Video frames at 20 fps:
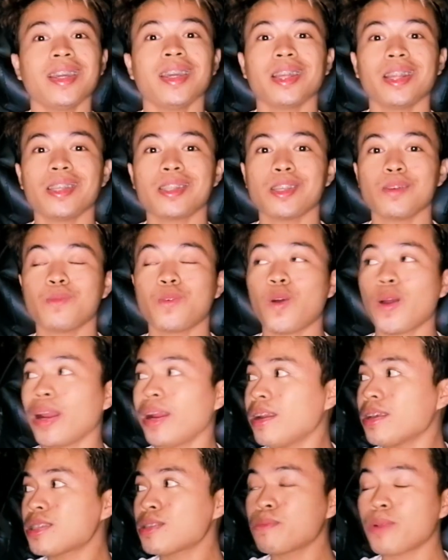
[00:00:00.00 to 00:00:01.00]
It is a
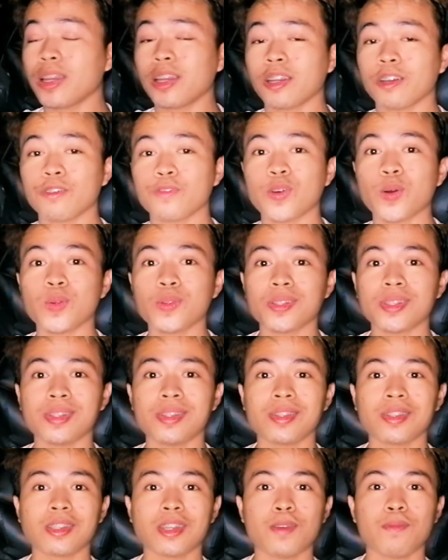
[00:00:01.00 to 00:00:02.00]
wireless microphone
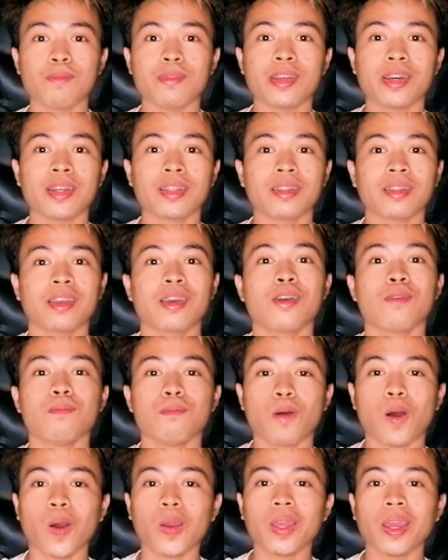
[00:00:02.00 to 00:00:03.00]
system that
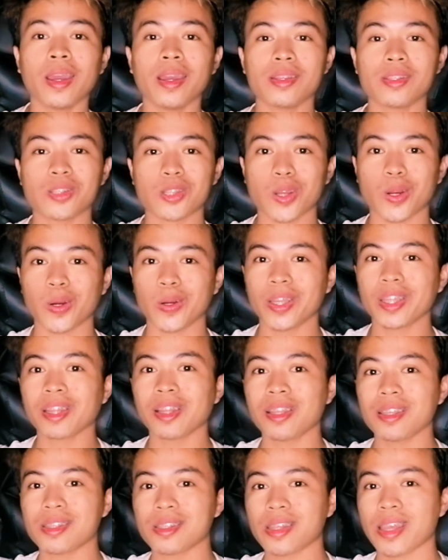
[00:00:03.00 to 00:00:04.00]
Boya is
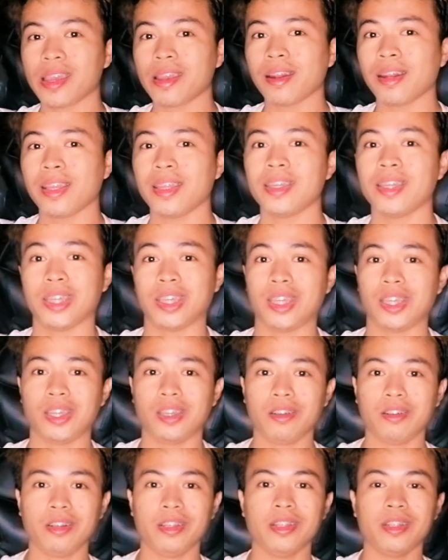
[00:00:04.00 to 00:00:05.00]
currently selling
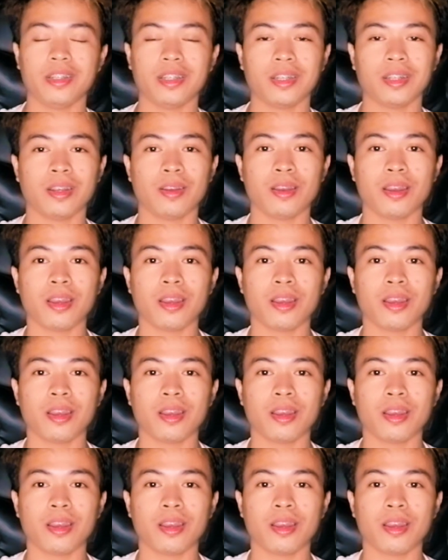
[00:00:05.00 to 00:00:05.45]
here in the